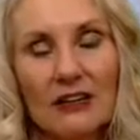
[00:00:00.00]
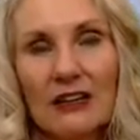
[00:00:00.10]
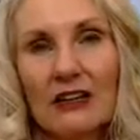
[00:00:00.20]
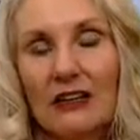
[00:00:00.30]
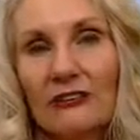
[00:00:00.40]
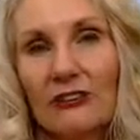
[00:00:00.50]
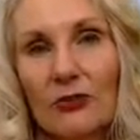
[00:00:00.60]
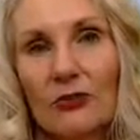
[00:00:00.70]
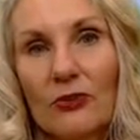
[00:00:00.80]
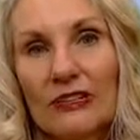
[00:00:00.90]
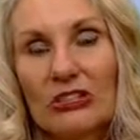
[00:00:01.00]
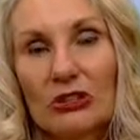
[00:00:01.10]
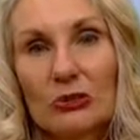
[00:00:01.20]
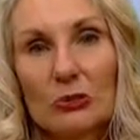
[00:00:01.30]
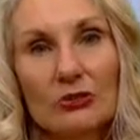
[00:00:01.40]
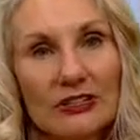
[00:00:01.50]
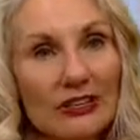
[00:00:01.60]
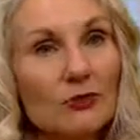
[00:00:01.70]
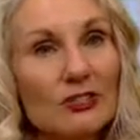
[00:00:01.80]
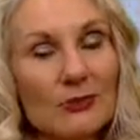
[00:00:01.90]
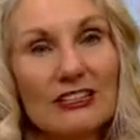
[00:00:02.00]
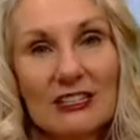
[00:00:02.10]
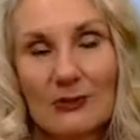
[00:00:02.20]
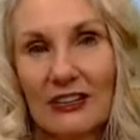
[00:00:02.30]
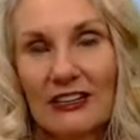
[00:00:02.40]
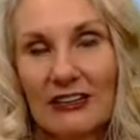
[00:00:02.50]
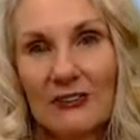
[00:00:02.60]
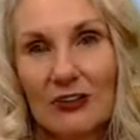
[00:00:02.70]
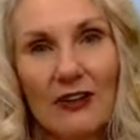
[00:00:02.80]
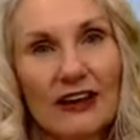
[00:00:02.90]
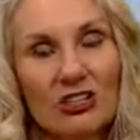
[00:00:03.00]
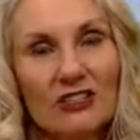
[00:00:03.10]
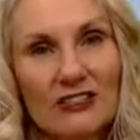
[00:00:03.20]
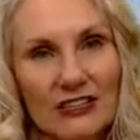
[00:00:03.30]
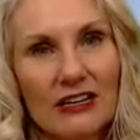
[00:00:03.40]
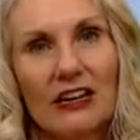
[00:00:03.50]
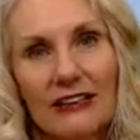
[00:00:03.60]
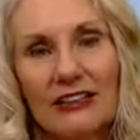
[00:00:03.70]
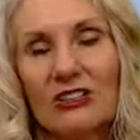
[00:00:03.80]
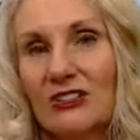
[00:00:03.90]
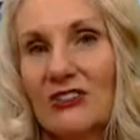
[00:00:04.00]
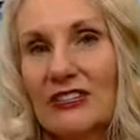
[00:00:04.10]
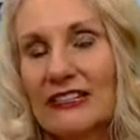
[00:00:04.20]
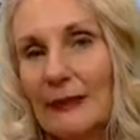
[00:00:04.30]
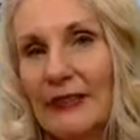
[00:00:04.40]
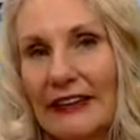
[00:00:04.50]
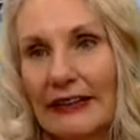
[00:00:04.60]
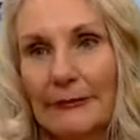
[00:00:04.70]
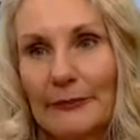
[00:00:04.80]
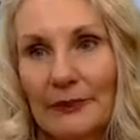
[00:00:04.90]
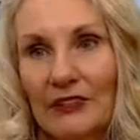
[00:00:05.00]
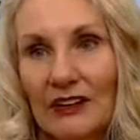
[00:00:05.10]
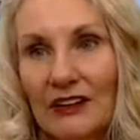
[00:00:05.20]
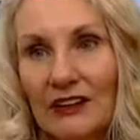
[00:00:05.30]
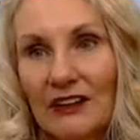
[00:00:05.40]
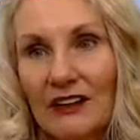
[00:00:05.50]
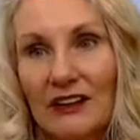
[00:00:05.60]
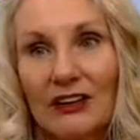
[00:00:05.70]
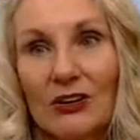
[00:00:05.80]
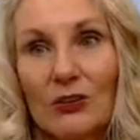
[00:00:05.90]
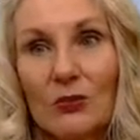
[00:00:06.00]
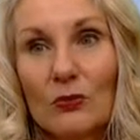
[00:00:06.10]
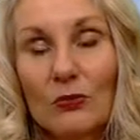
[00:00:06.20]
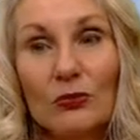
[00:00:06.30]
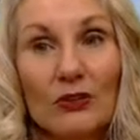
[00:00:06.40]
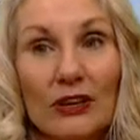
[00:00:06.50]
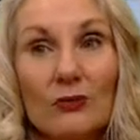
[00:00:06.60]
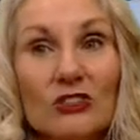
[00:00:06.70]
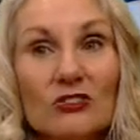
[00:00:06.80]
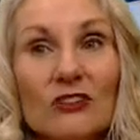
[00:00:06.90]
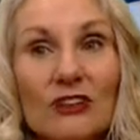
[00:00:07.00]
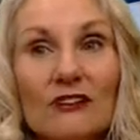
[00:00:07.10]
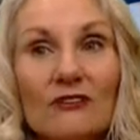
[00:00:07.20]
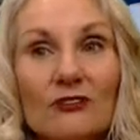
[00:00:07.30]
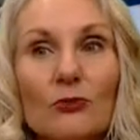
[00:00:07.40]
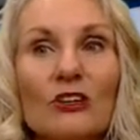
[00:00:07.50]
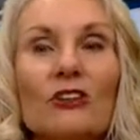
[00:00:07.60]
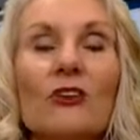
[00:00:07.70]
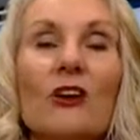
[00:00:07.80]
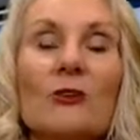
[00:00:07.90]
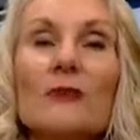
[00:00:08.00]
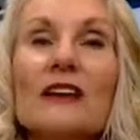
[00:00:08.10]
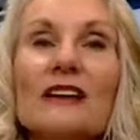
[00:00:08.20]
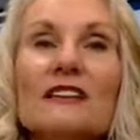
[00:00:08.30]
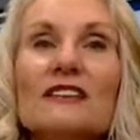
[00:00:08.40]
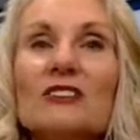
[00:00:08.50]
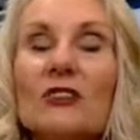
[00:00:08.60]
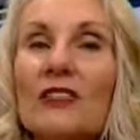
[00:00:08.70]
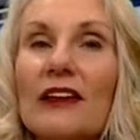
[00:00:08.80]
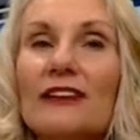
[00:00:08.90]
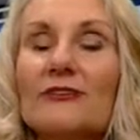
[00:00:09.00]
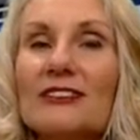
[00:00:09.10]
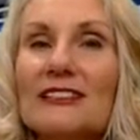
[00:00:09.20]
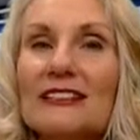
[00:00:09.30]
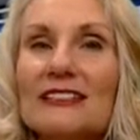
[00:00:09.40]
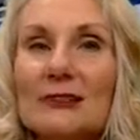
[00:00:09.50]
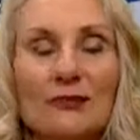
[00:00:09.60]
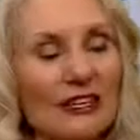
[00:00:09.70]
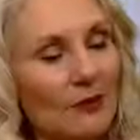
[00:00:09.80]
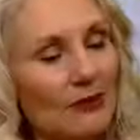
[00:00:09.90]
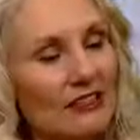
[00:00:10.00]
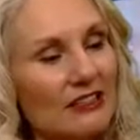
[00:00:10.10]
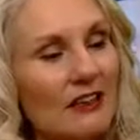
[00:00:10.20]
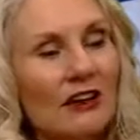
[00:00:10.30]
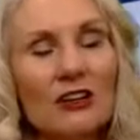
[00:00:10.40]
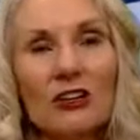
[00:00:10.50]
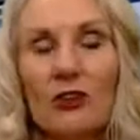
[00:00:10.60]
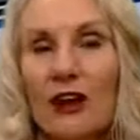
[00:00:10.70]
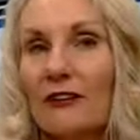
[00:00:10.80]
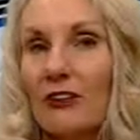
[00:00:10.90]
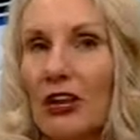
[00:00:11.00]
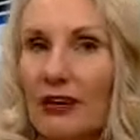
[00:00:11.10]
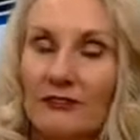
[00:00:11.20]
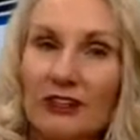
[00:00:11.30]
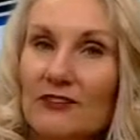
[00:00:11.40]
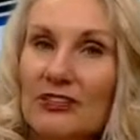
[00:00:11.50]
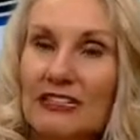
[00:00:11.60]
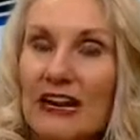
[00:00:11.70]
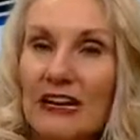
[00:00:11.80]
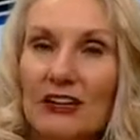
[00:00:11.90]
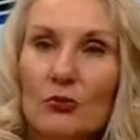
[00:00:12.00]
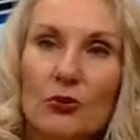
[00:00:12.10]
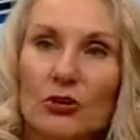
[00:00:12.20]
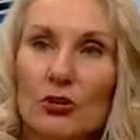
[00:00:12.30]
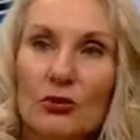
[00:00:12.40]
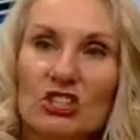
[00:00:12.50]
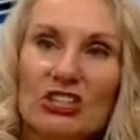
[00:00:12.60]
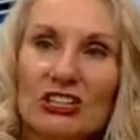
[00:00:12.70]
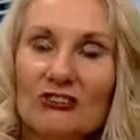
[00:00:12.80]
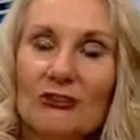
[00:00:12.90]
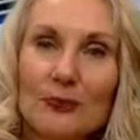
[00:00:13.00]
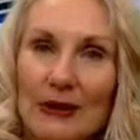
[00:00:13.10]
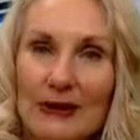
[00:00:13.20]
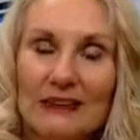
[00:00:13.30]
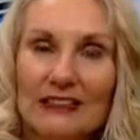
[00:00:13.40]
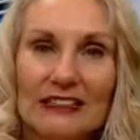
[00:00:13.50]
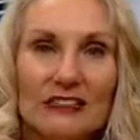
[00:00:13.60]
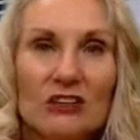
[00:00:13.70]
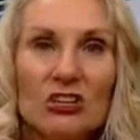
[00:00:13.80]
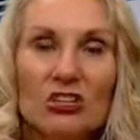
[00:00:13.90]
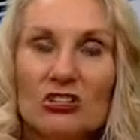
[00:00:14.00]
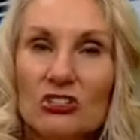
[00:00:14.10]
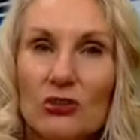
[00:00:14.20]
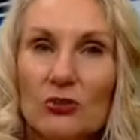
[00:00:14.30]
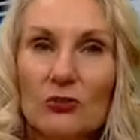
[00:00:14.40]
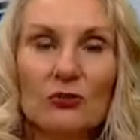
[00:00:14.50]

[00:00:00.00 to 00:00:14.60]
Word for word: if you're going to take responsibility for your actions, then I need to do the same thing. Uh, you get what you give when you harmonize your life systems. That means you have a lot of give and take in order to achieve balance. So